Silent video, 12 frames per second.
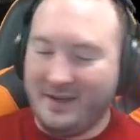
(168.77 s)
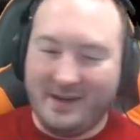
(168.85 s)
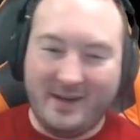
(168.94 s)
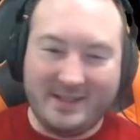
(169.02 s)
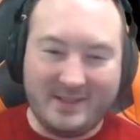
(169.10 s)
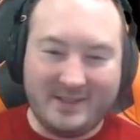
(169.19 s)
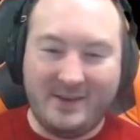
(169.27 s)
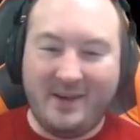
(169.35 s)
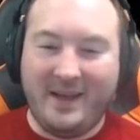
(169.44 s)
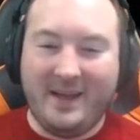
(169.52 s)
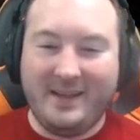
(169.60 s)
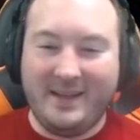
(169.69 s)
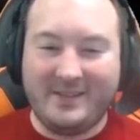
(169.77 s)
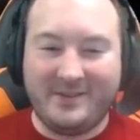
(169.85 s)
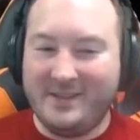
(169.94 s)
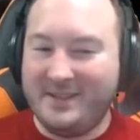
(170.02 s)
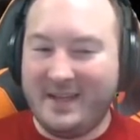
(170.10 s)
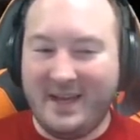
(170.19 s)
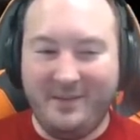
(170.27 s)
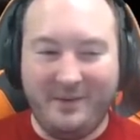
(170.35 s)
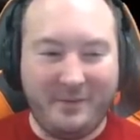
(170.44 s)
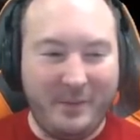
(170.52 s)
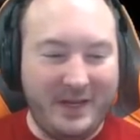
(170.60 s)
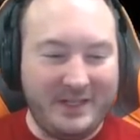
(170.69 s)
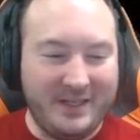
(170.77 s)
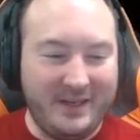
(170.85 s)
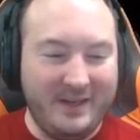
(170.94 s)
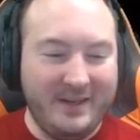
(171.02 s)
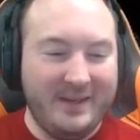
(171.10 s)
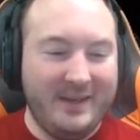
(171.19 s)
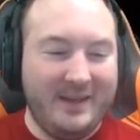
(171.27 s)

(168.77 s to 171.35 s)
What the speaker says: All right, so let's go ahead. Thanks for the time information.